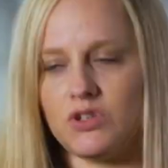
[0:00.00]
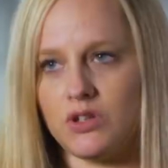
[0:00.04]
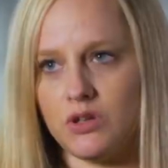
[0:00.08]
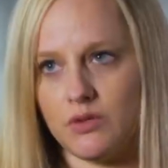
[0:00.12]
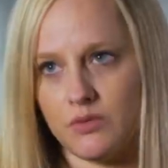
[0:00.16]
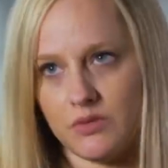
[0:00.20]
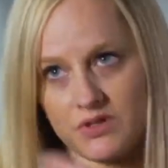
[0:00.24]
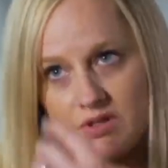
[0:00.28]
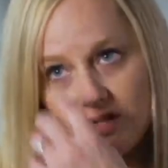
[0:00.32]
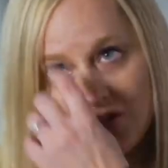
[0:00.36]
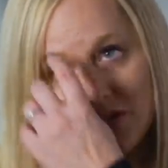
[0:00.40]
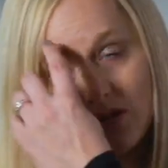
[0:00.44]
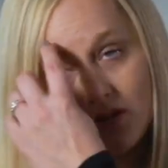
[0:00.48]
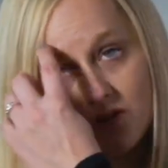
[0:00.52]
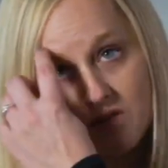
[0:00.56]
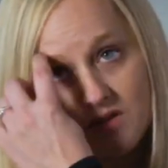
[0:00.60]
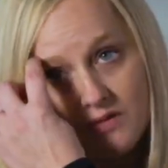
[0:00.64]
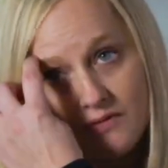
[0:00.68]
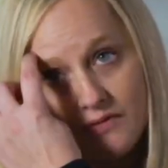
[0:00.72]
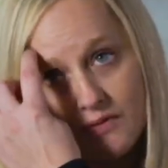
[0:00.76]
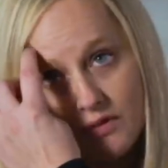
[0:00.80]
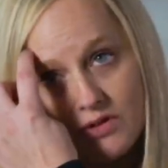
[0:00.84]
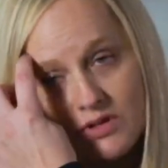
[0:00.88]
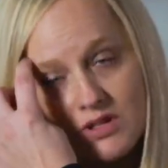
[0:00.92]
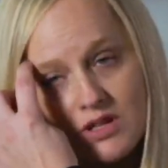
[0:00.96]
She always said
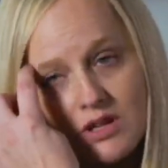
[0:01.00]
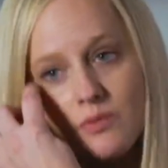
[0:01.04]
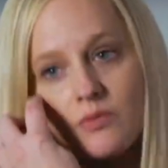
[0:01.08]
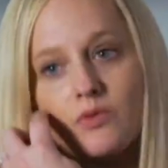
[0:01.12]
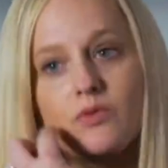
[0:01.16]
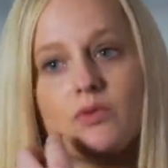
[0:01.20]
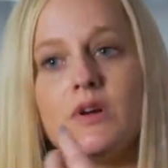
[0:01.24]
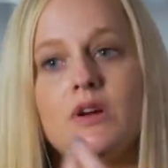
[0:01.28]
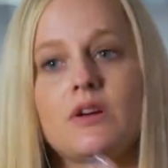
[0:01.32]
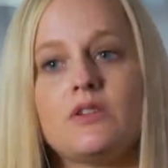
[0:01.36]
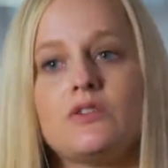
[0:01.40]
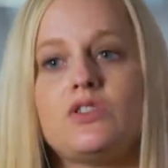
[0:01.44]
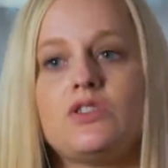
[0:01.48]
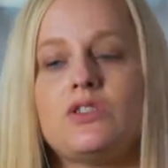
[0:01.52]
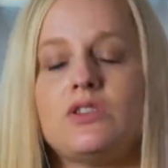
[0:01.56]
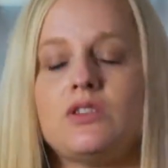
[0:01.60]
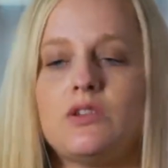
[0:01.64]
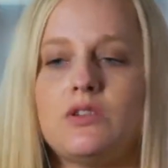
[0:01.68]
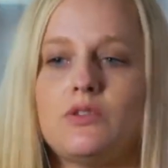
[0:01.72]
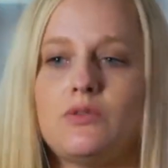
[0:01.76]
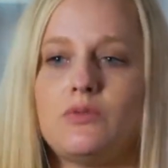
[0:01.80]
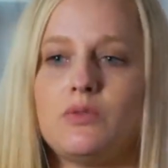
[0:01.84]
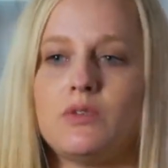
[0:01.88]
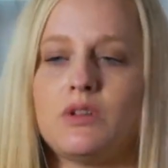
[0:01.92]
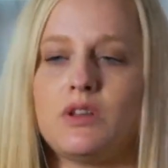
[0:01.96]
this first time around, she
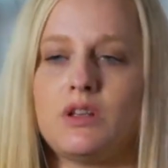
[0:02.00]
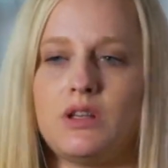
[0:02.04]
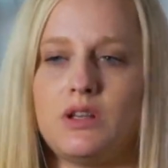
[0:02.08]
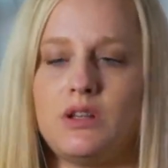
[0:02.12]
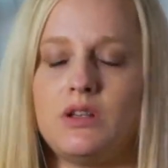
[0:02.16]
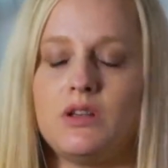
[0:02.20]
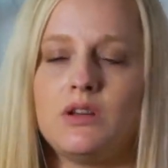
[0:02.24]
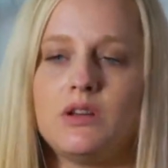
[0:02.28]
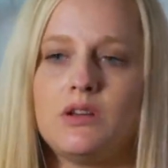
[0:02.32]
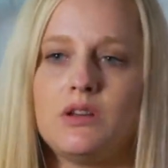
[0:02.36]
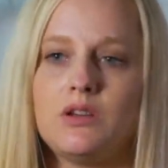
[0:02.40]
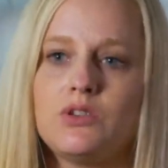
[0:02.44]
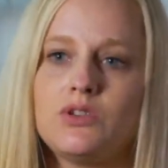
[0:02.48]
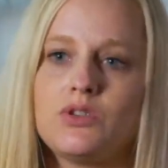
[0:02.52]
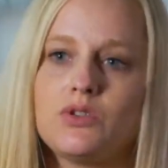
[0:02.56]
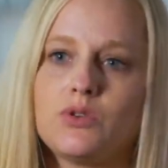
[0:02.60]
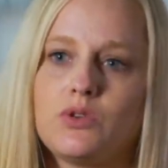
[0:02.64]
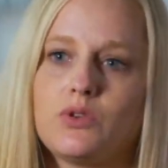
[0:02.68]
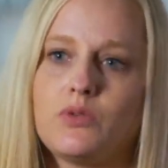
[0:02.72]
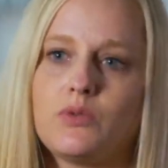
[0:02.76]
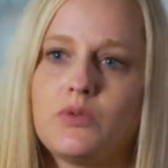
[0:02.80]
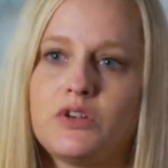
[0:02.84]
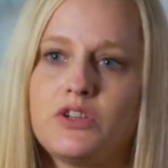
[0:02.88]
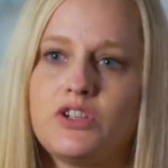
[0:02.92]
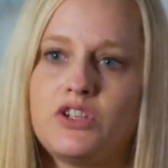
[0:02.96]
didn't really
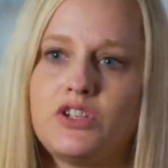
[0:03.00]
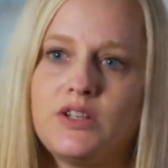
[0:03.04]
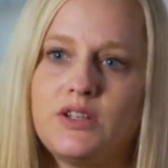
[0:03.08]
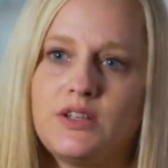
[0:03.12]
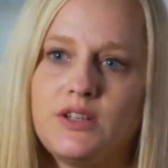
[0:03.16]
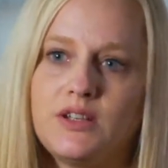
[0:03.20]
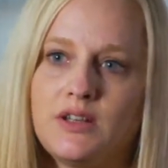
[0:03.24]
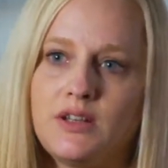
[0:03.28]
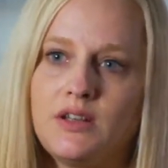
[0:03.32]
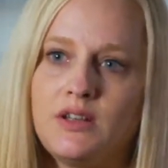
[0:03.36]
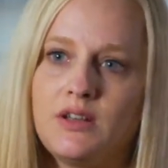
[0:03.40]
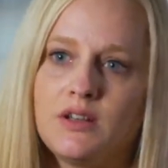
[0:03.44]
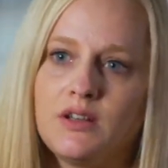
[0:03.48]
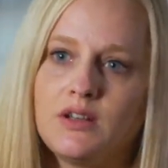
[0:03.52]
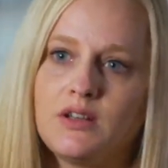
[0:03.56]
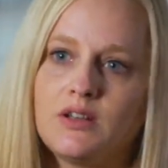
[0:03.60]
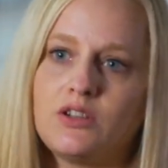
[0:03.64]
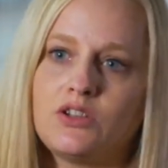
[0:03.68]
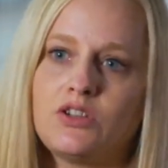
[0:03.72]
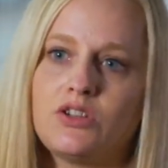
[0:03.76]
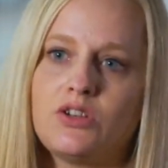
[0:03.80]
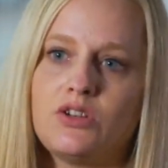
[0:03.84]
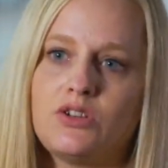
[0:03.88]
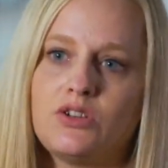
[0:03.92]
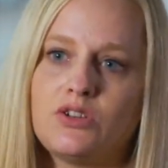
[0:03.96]
enjoy what she did.
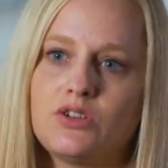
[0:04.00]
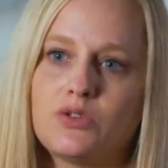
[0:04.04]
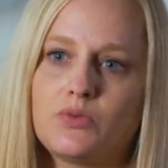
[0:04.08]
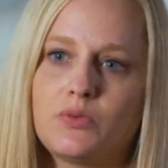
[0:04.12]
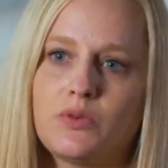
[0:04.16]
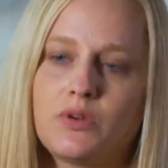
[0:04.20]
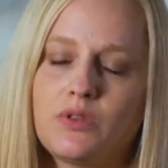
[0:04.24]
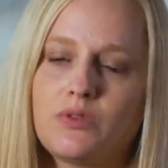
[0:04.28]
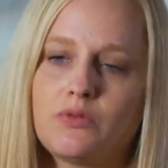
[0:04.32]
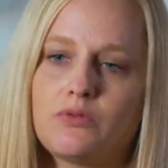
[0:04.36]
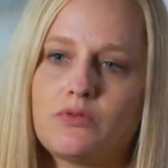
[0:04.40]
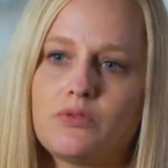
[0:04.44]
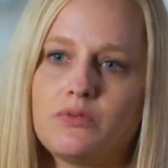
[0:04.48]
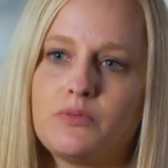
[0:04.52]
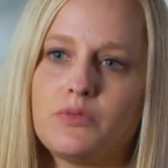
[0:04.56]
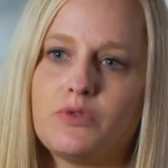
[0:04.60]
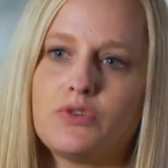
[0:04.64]
She just went through the